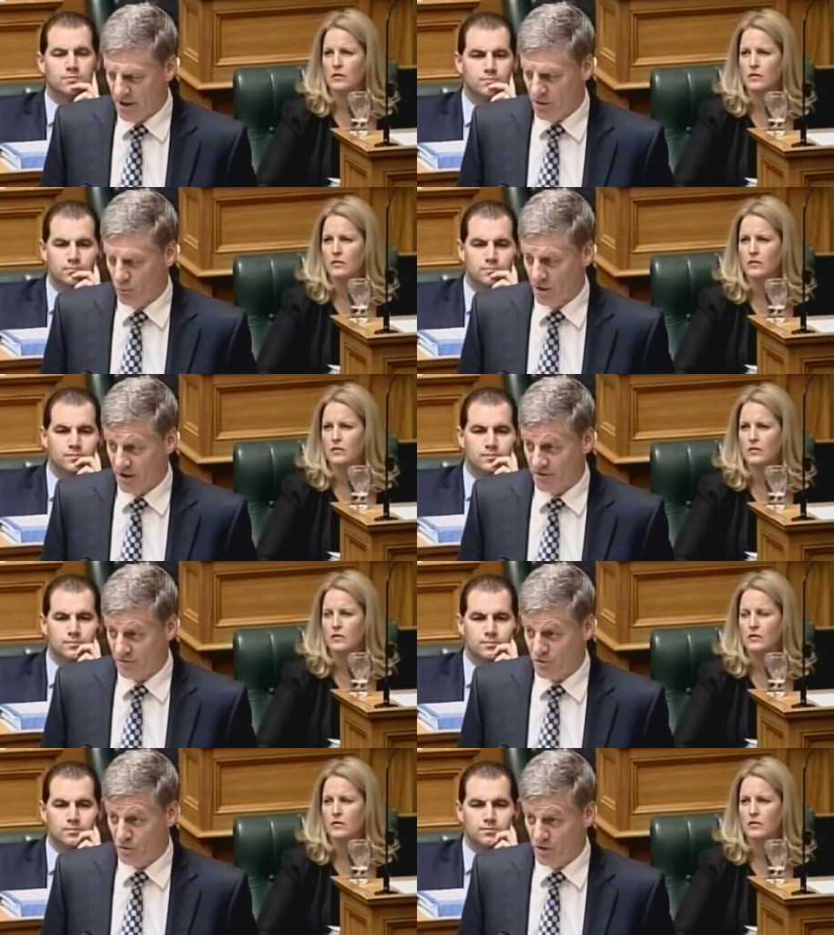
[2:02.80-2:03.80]
Speaker 1: of money
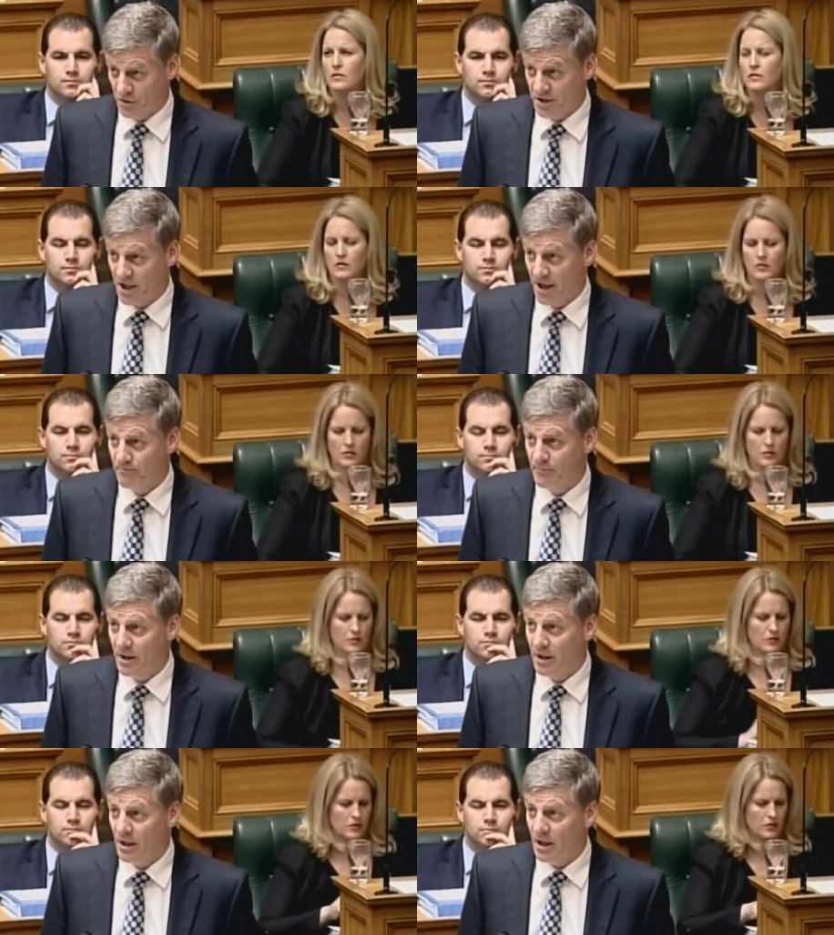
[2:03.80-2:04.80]
relative to their income
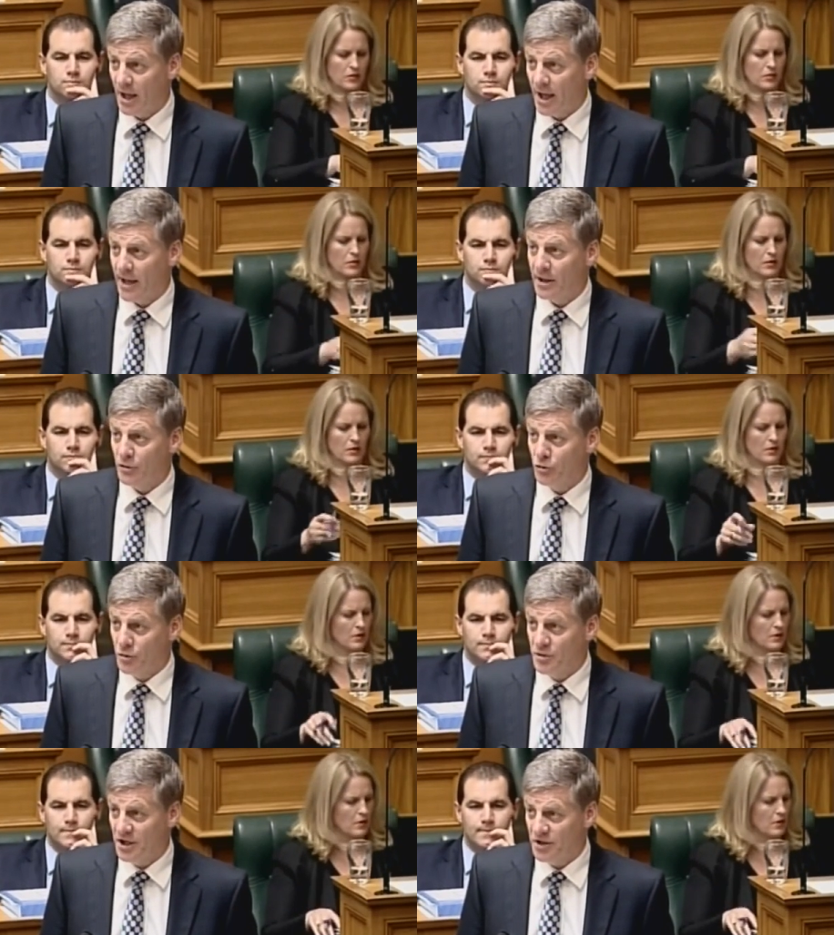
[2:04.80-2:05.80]
uh,
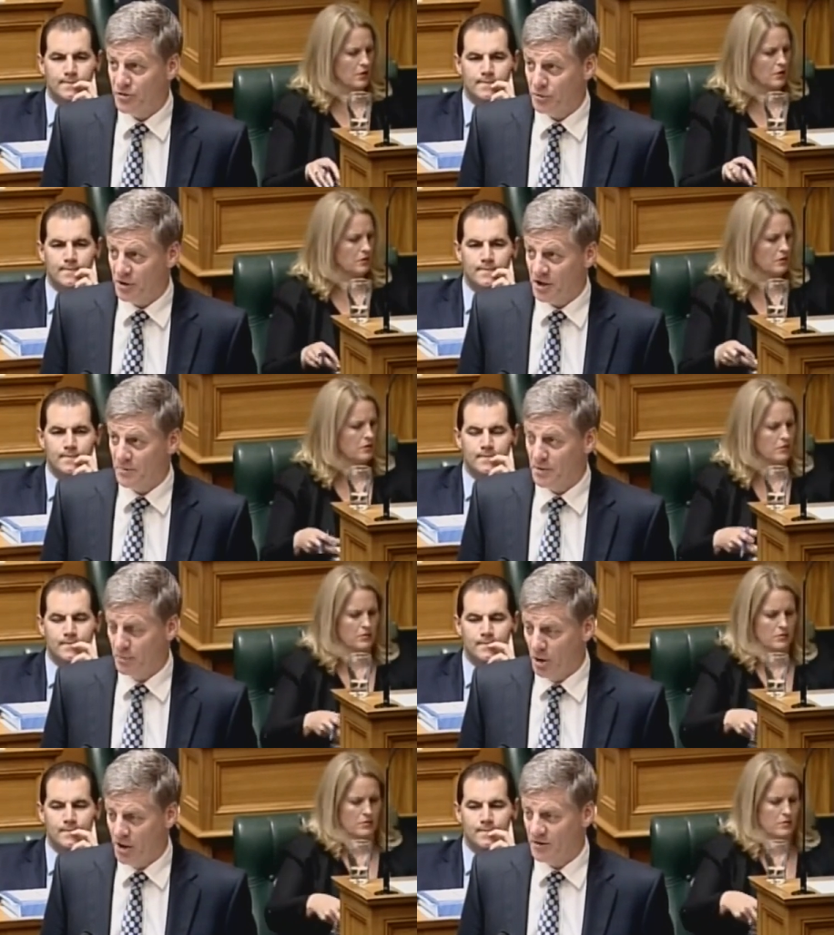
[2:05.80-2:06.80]
do need to keep
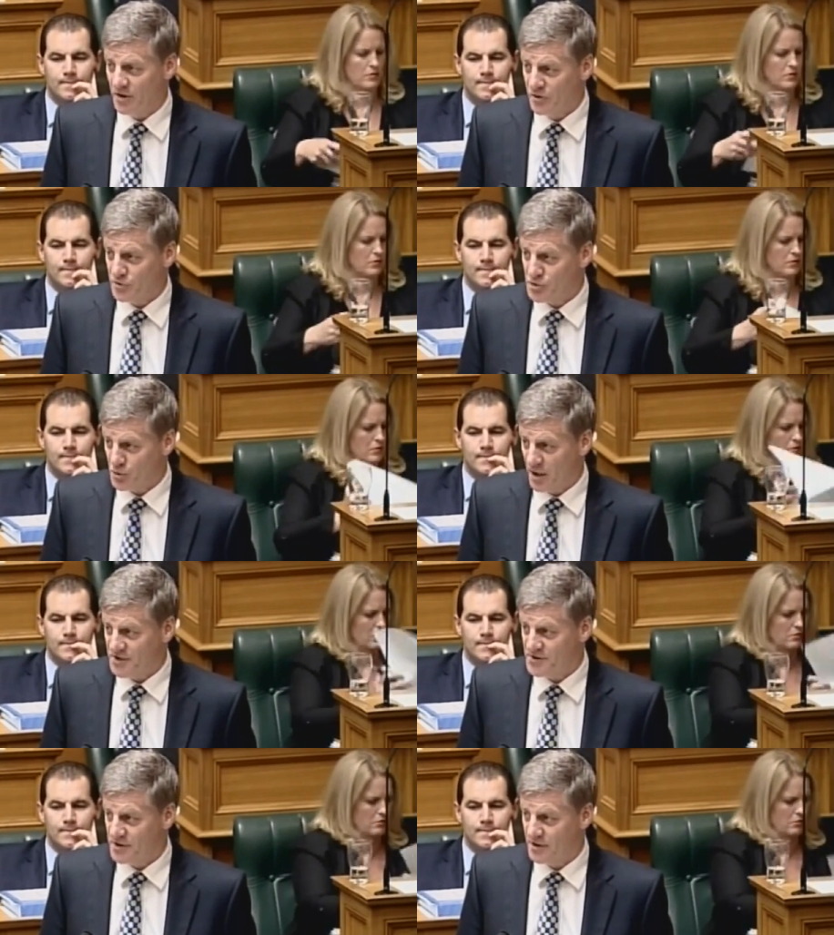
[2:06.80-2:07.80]
in mind that interest
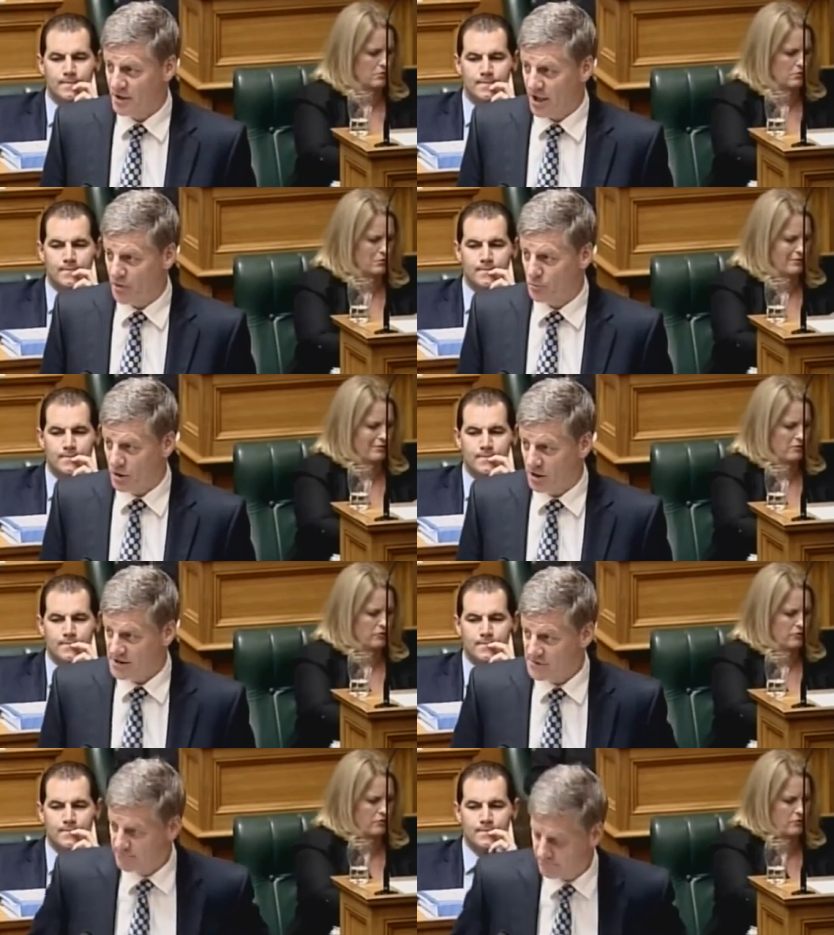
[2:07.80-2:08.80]
rates can
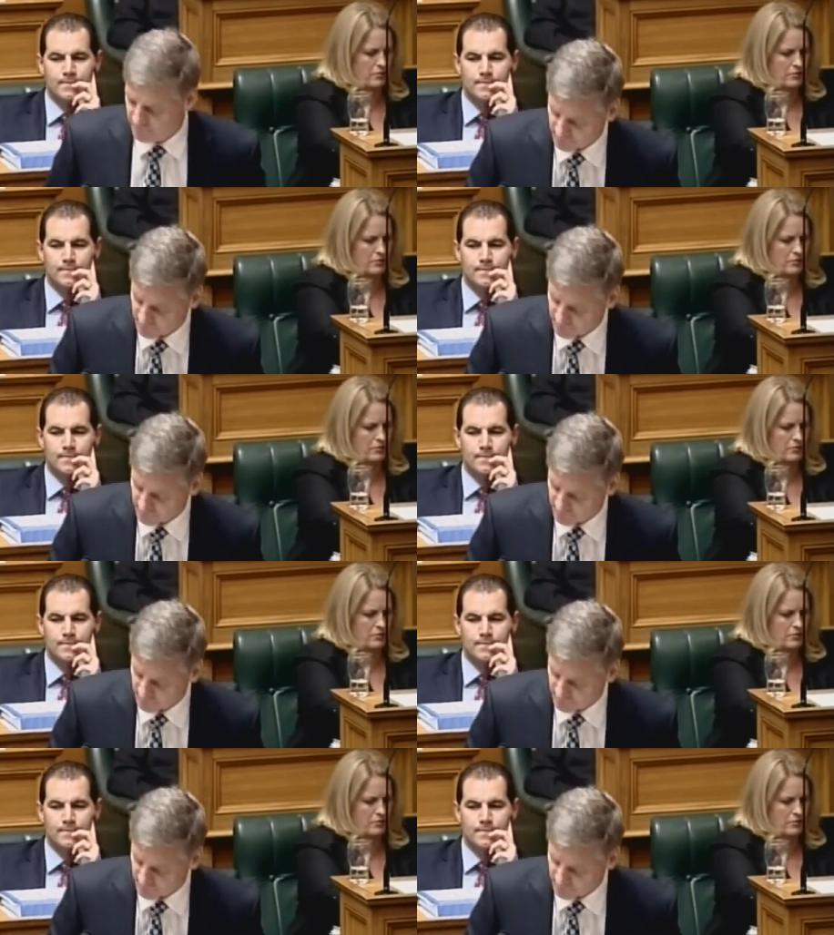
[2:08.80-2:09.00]
rise.